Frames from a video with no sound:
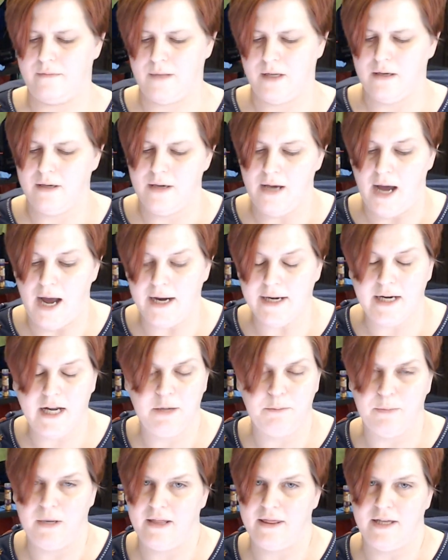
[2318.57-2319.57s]
I name
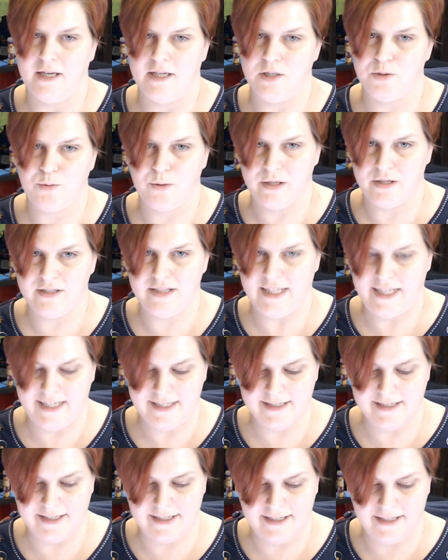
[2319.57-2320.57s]
my things weird things
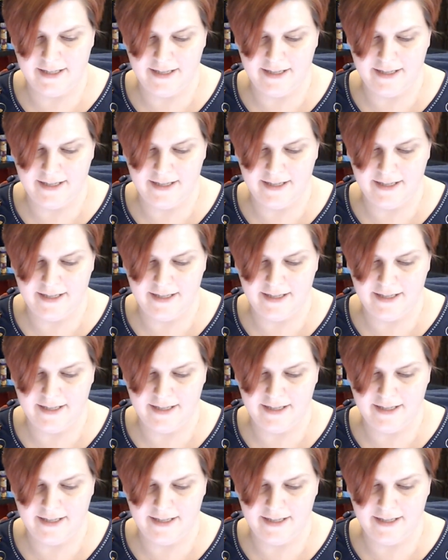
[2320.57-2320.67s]
like